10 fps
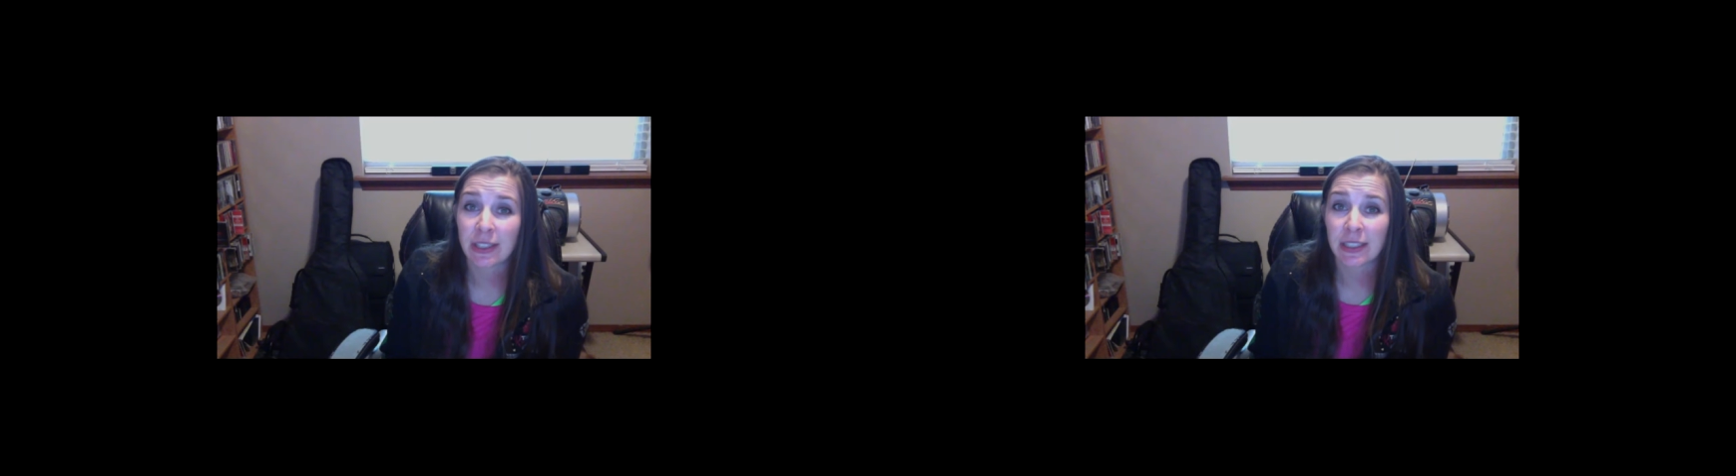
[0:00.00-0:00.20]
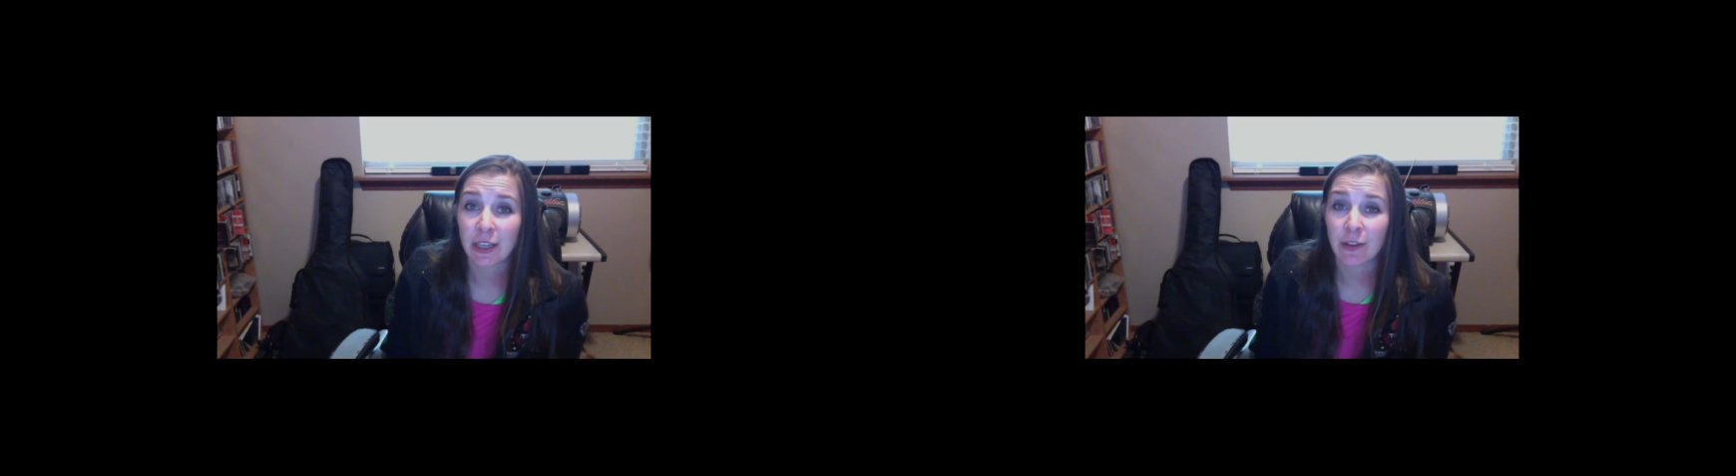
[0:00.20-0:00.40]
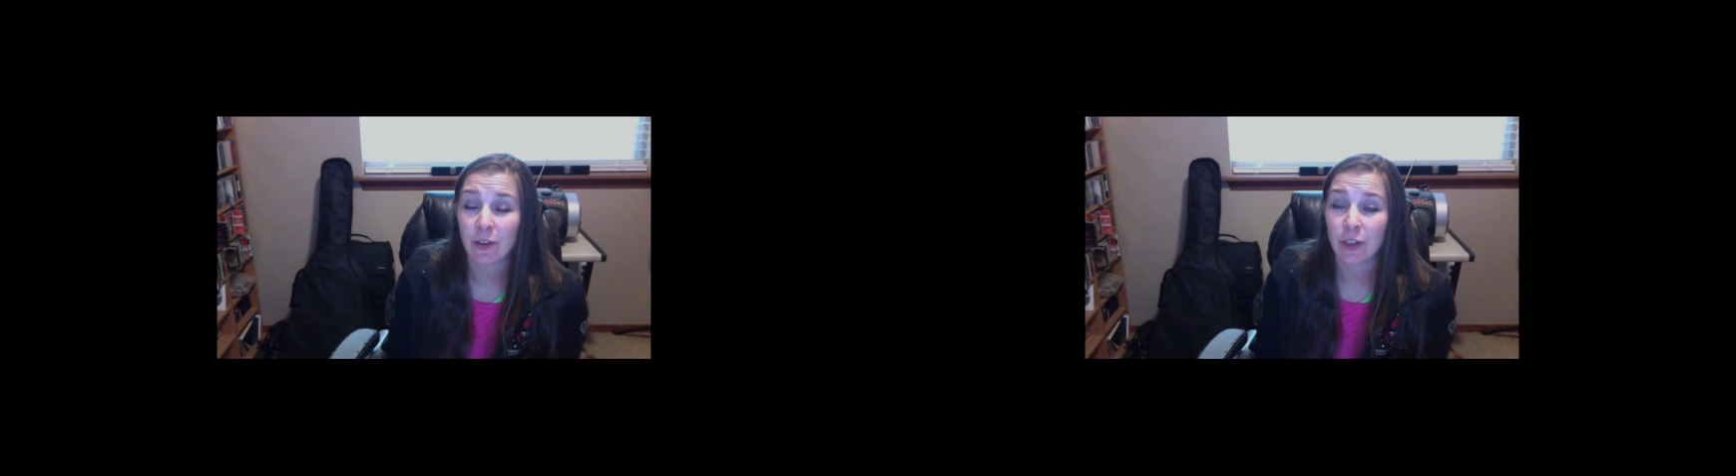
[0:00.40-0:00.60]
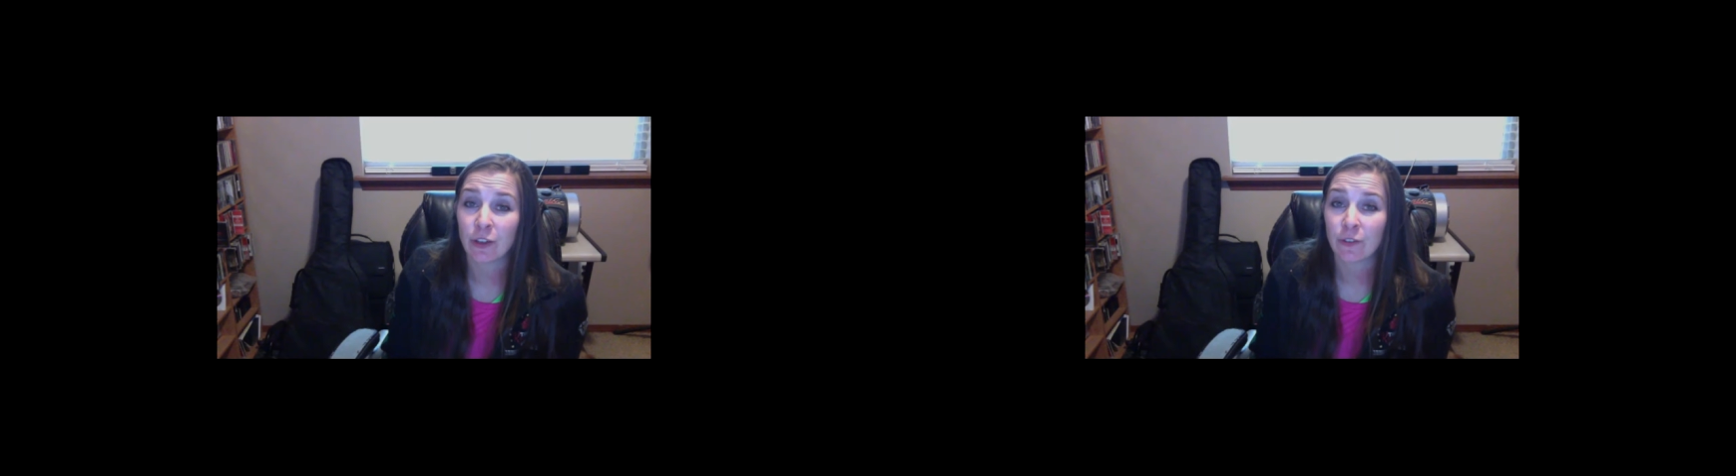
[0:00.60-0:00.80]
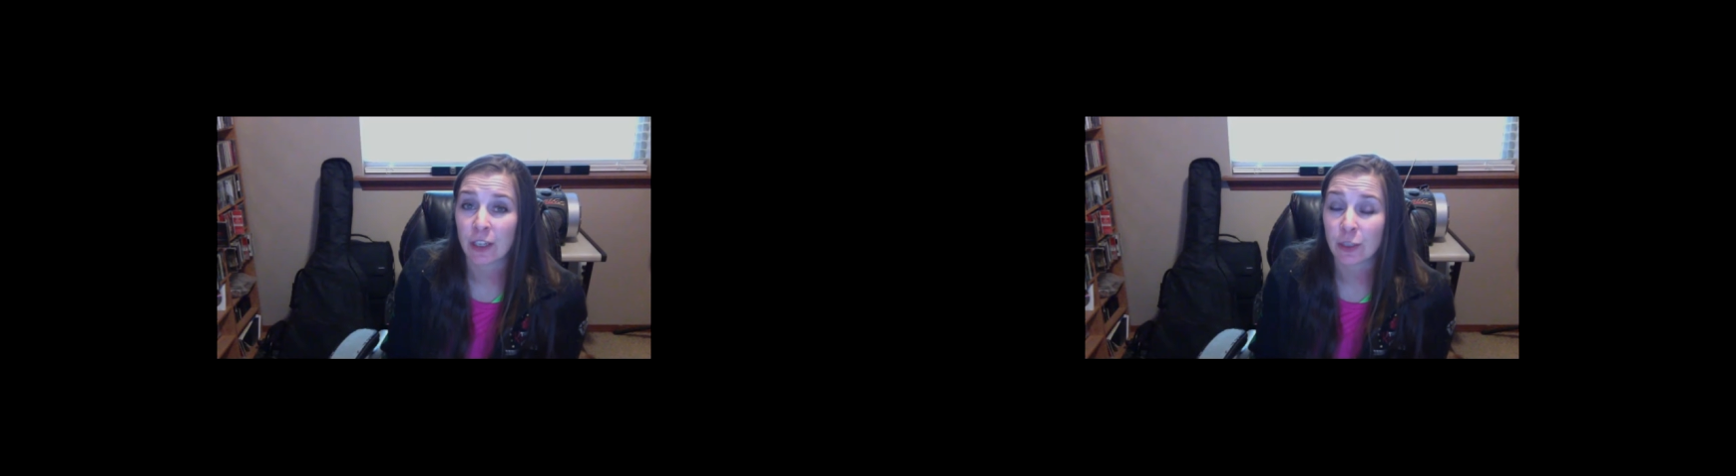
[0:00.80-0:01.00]
stuff on
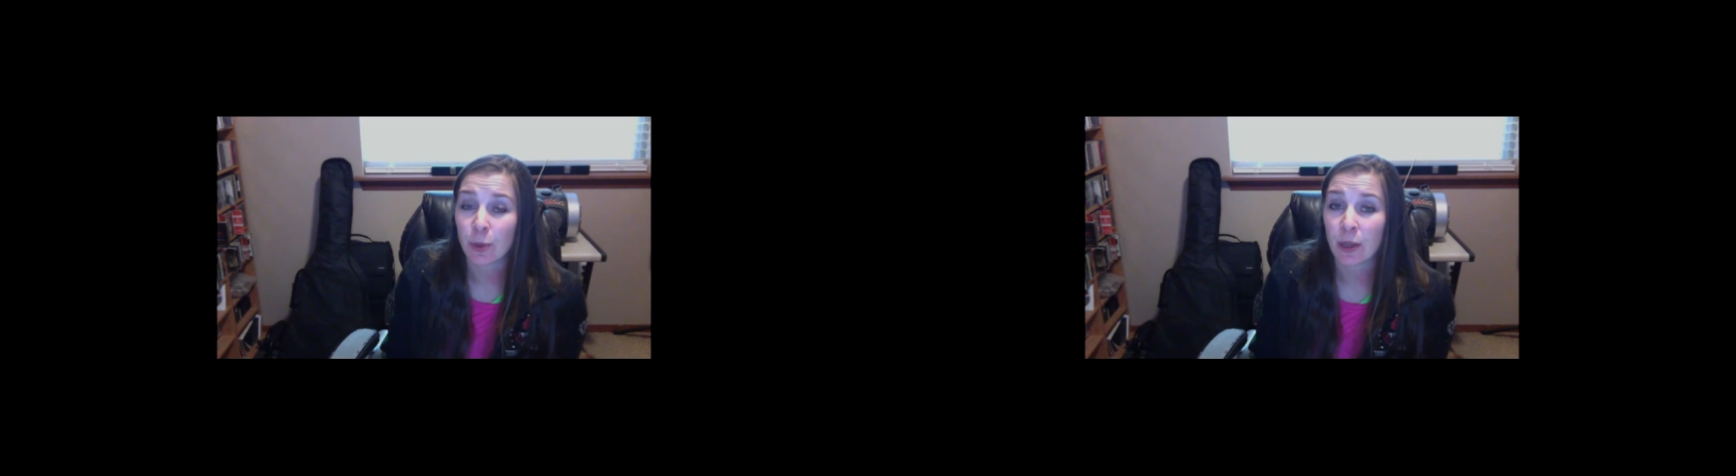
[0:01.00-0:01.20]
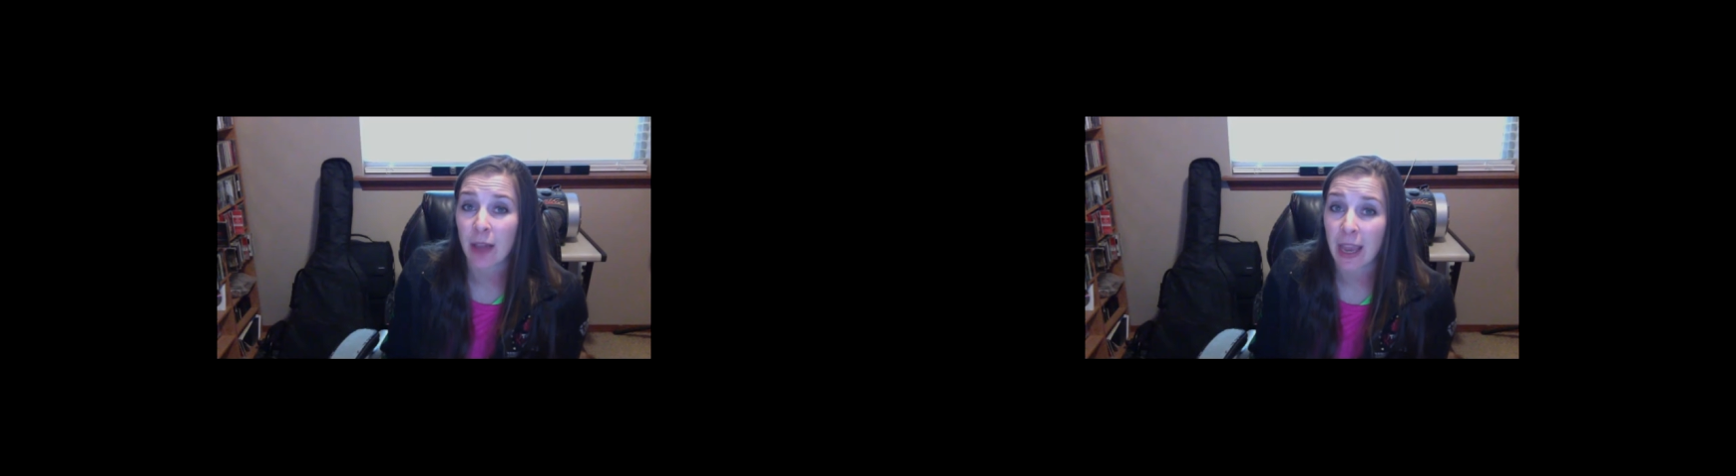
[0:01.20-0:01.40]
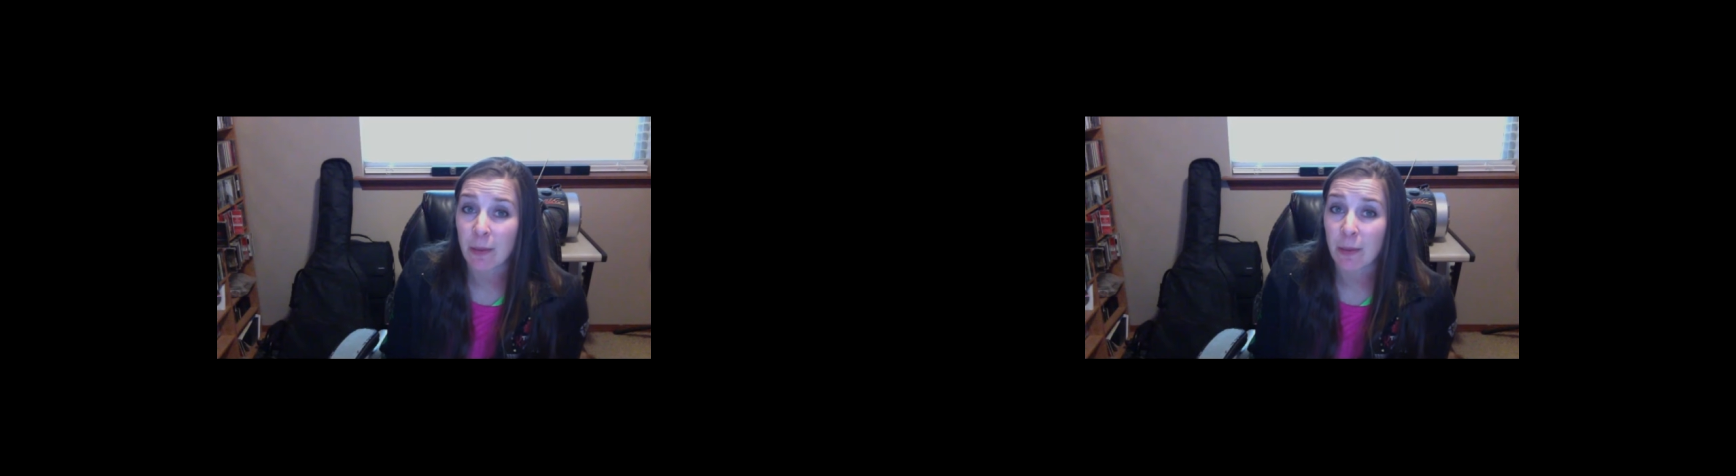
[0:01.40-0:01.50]
your Facebook like